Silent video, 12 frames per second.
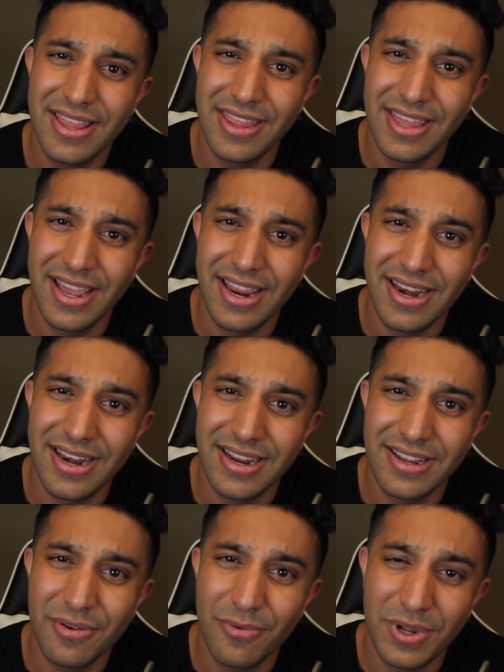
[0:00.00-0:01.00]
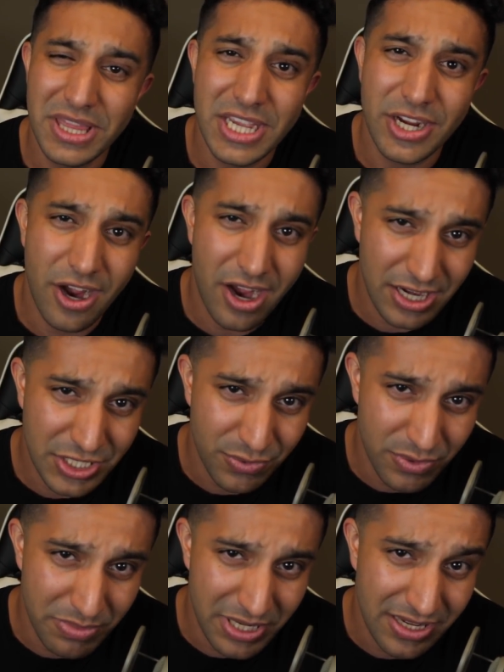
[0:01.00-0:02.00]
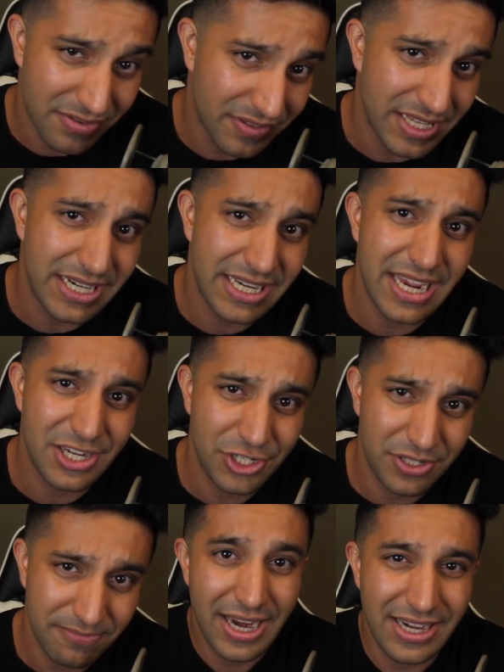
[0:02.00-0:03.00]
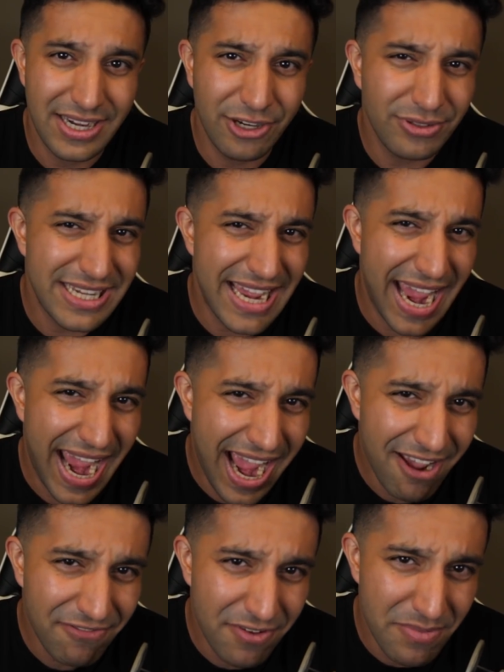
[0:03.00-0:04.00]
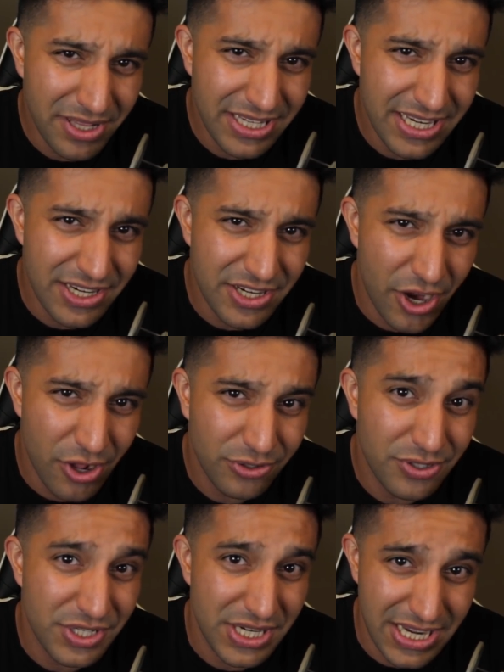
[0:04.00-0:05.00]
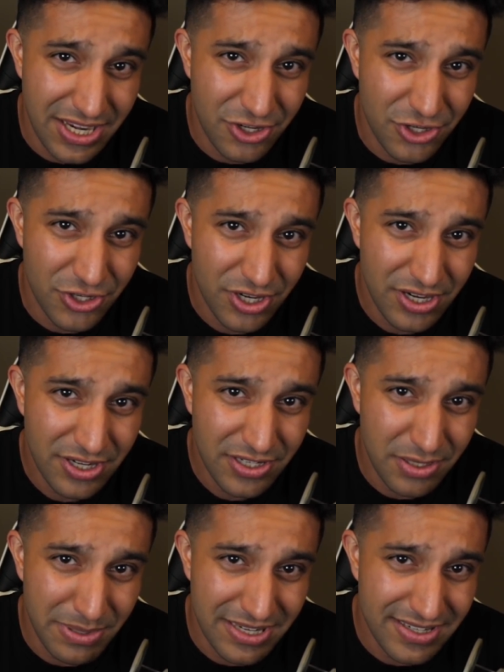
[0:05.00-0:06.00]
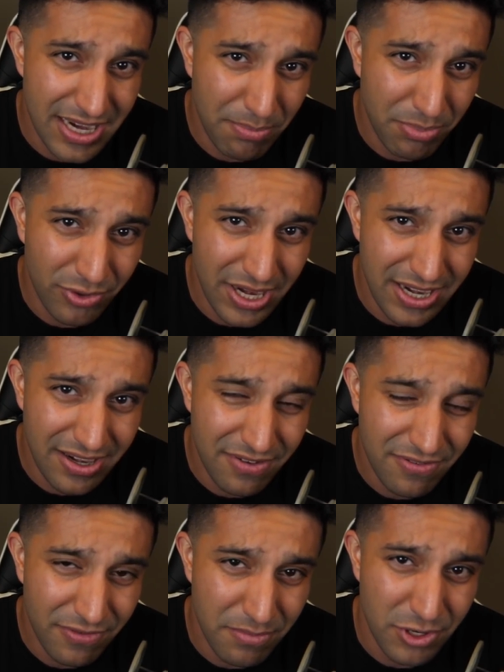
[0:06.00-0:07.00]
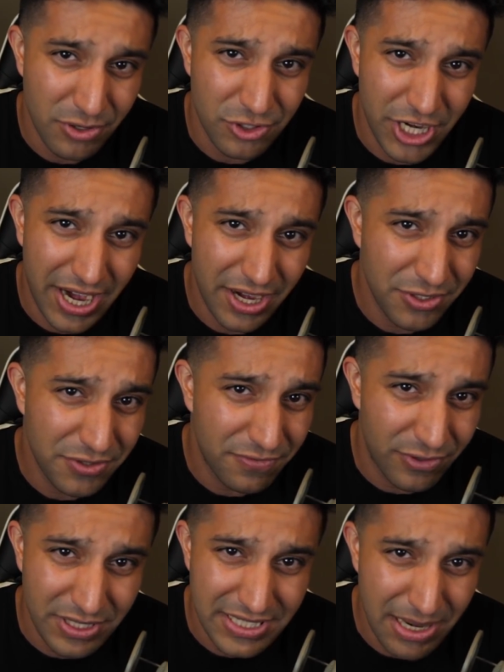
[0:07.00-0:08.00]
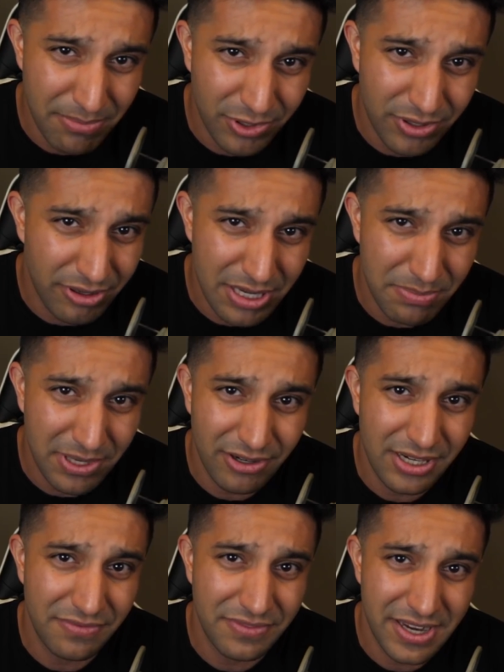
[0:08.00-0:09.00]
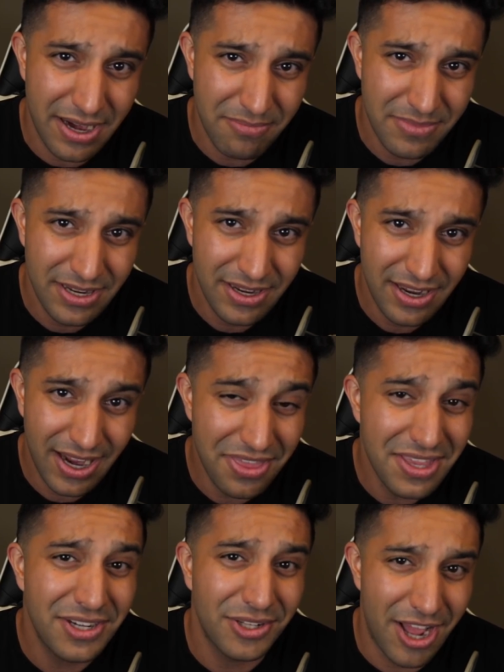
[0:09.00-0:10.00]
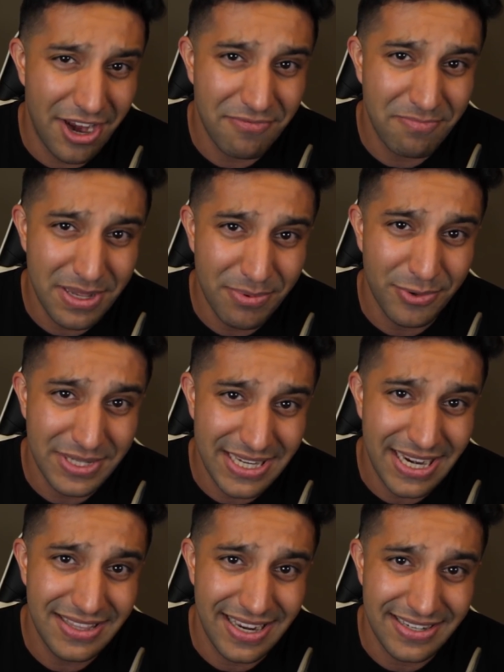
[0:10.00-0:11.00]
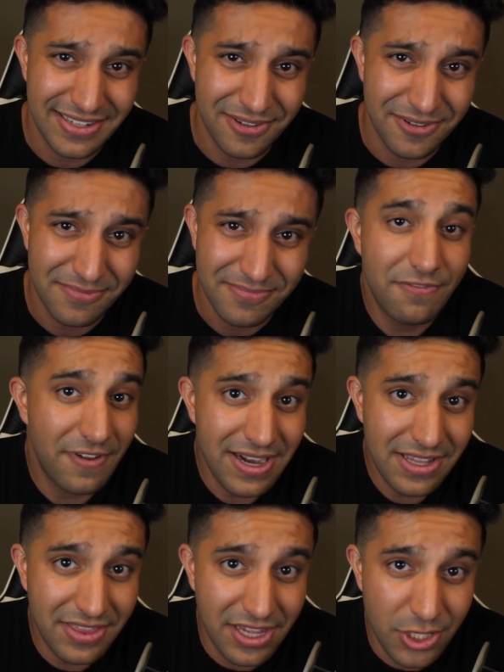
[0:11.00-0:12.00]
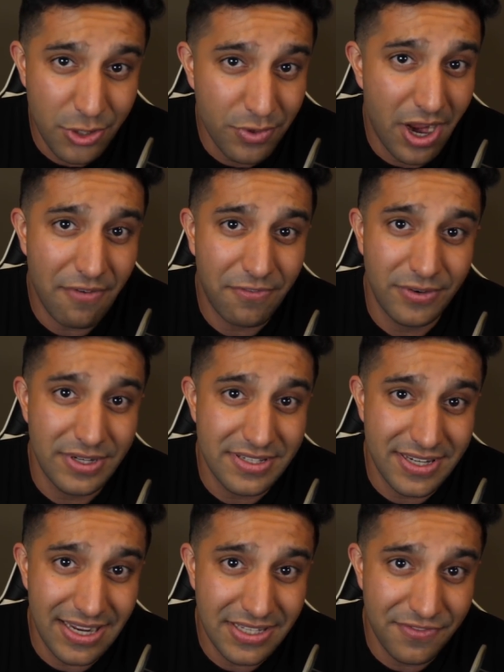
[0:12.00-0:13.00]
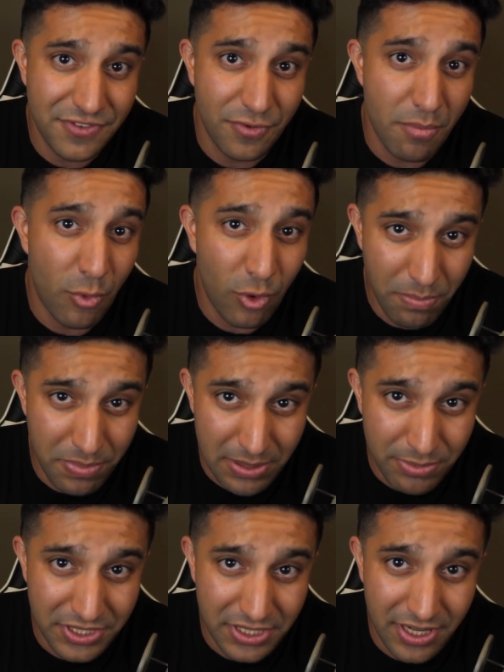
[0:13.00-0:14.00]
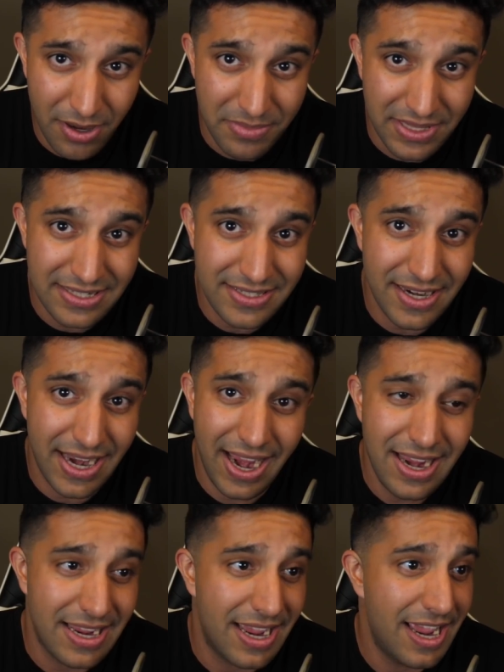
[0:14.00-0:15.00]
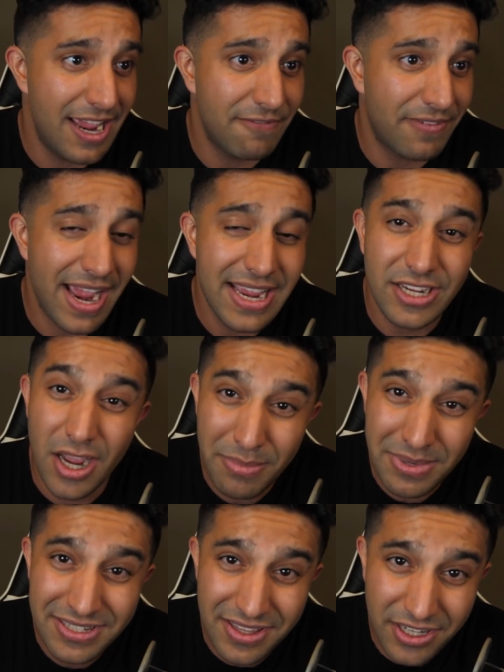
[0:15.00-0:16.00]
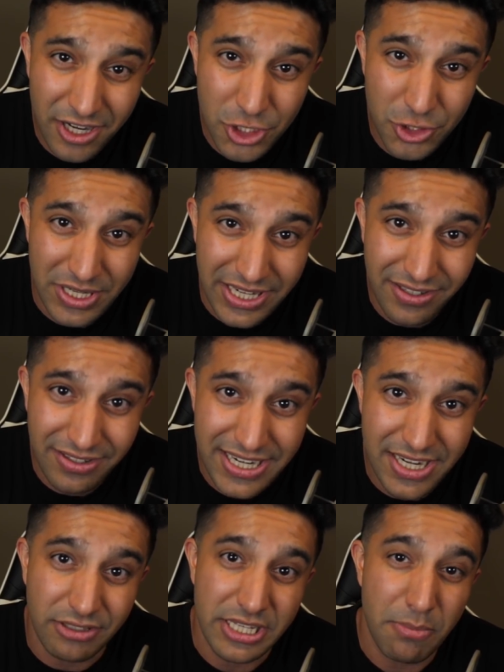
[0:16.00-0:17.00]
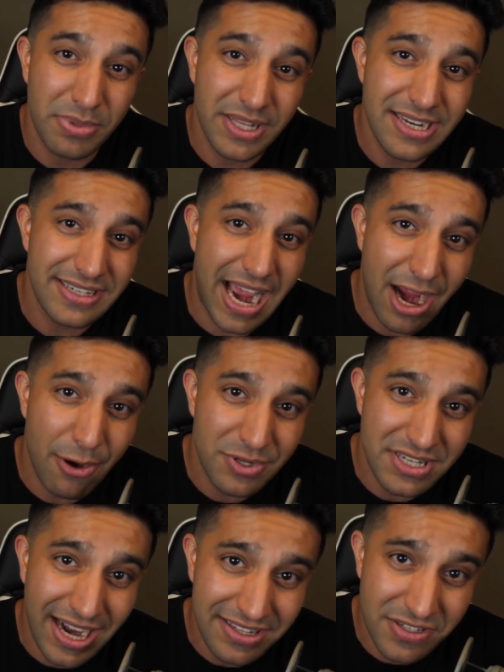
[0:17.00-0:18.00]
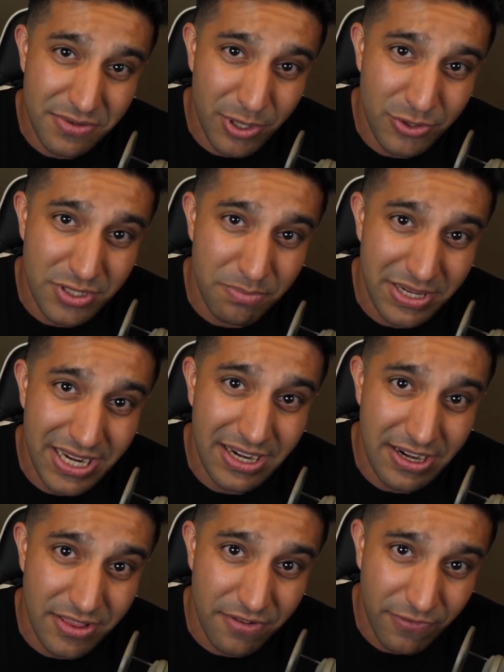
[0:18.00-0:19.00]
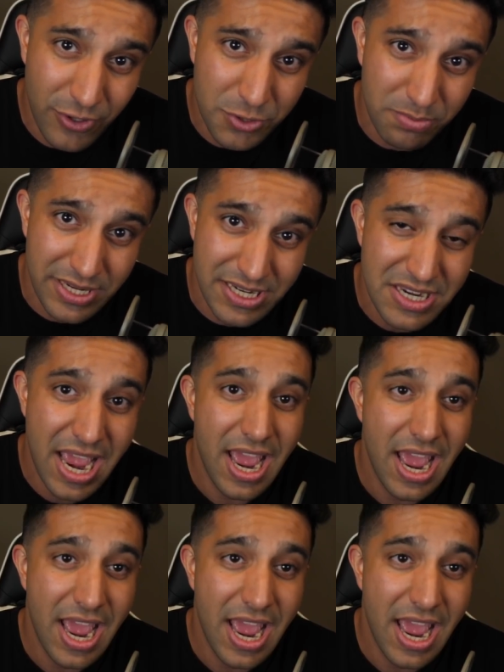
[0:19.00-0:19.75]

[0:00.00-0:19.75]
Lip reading: than what the cost would be of litigation. And nearly $500,000 each to be separated from your child for a temporary period of time. I think a lot of people would take that deal. If anything, you would offer incentives for more people to come. They'd say, hey, if I come into the country illegally, a place I was not supposed to be in the first place,